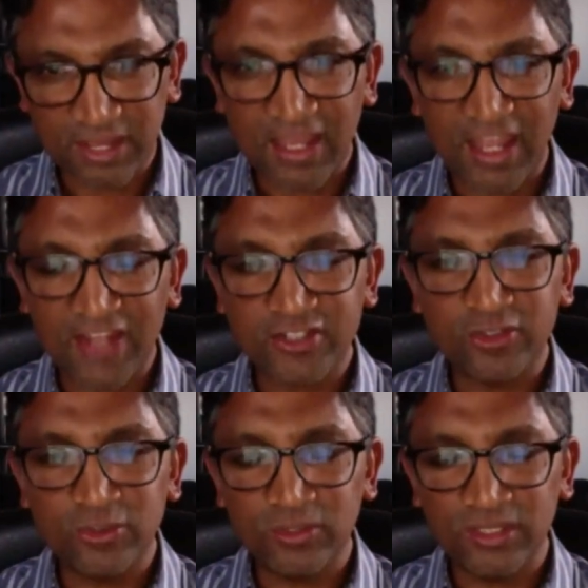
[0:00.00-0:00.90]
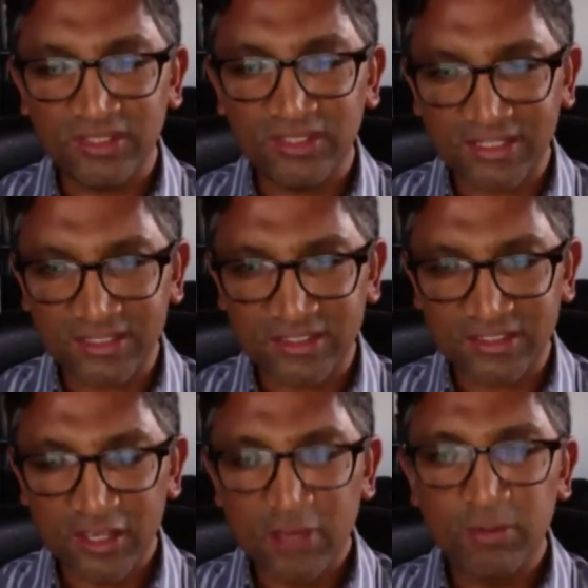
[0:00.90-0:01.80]
I actually do the
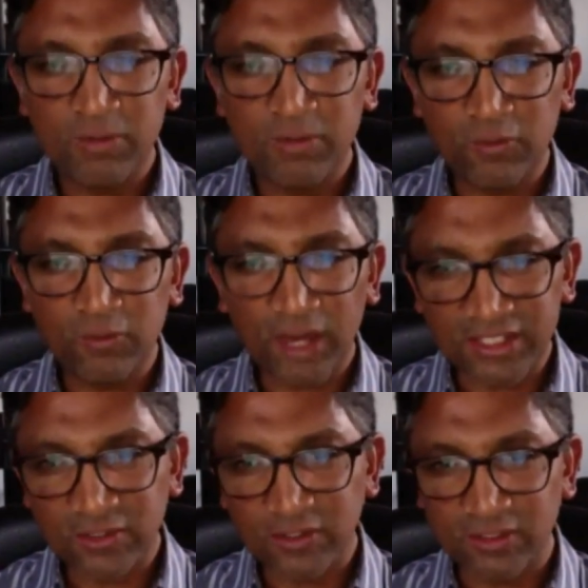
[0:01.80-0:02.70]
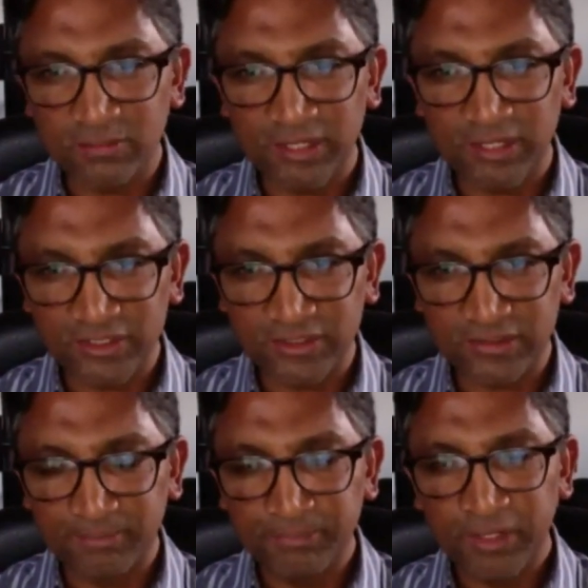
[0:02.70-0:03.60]
tests before I start the patient
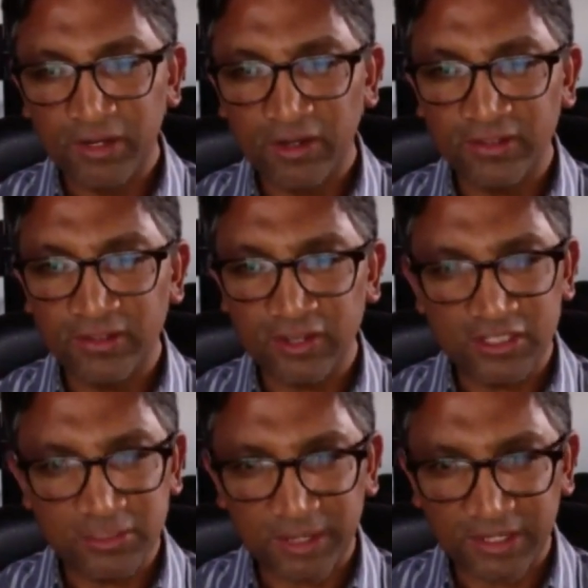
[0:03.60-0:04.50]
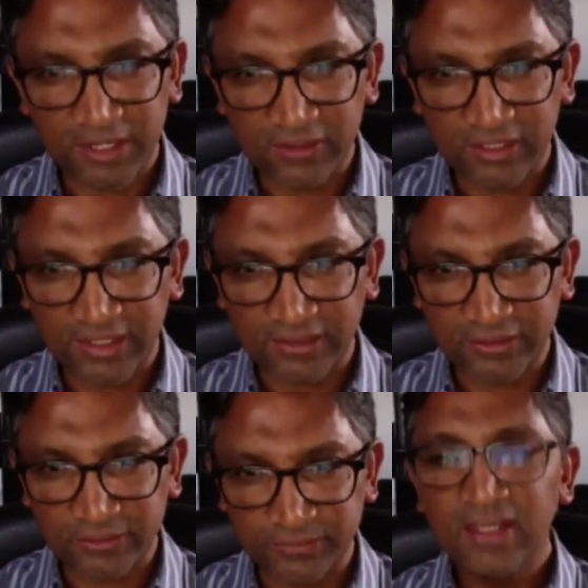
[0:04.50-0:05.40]
on, on spironolactone.